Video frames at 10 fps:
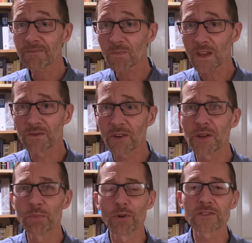And very
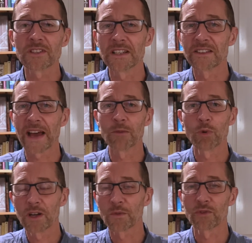importantly, that
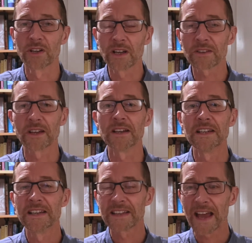word for another
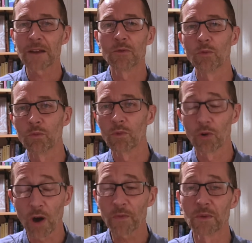can or
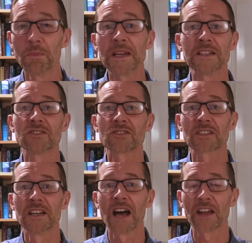often means
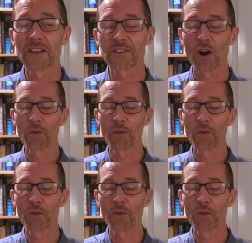another of